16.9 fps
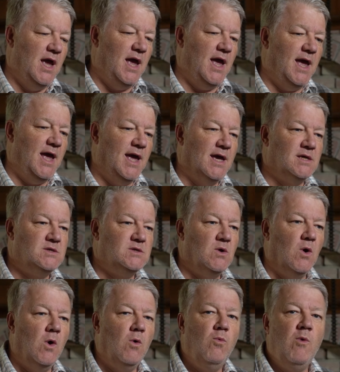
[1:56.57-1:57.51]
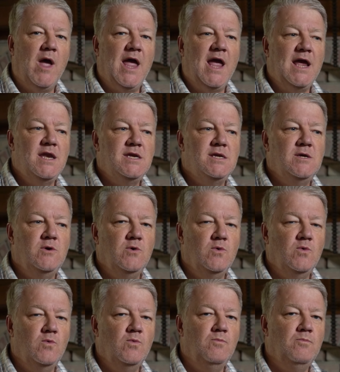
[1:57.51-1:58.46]
as a way
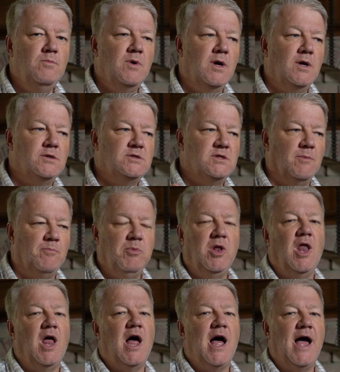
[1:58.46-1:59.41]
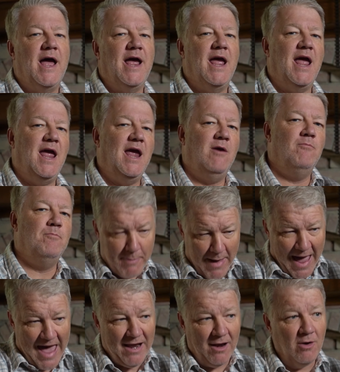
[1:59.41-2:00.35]
to supply a
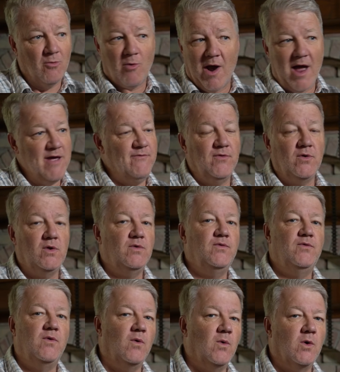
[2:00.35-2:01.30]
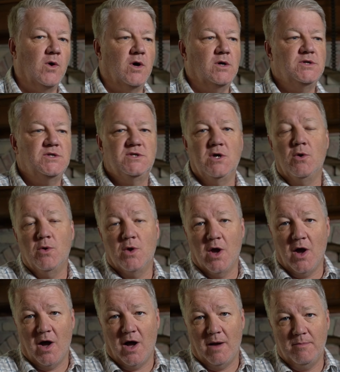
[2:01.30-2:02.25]
battle rifle for
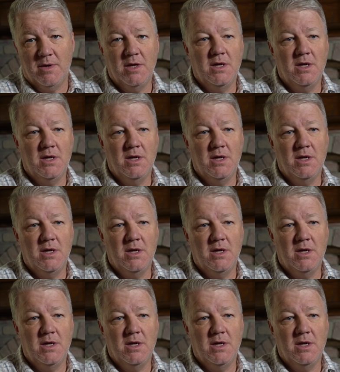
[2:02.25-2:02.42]
SOCOM,